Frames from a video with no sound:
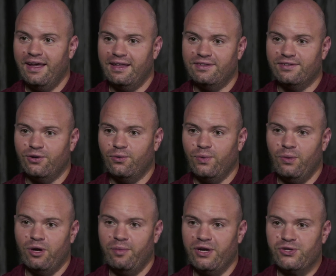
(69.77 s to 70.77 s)
And so
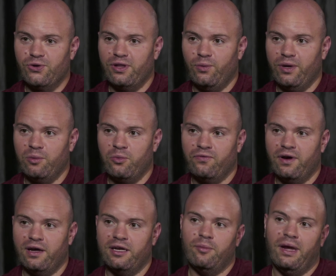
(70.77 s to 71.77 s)
we want to make sure that we can
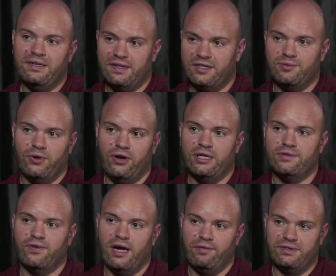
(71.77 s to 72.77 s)
provide an amazing
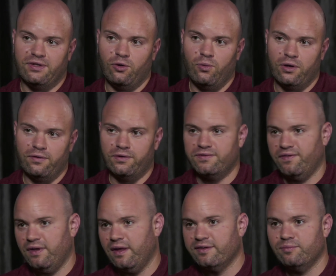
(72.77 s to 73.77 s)
experience for every single one of those
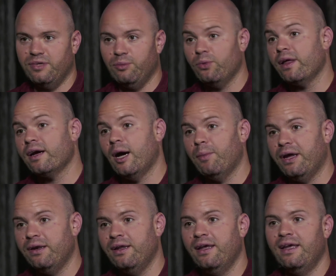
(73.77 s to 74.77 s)
50,000 people that come
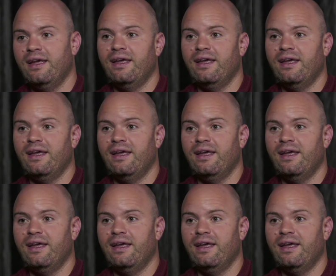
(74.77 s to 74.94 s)
in.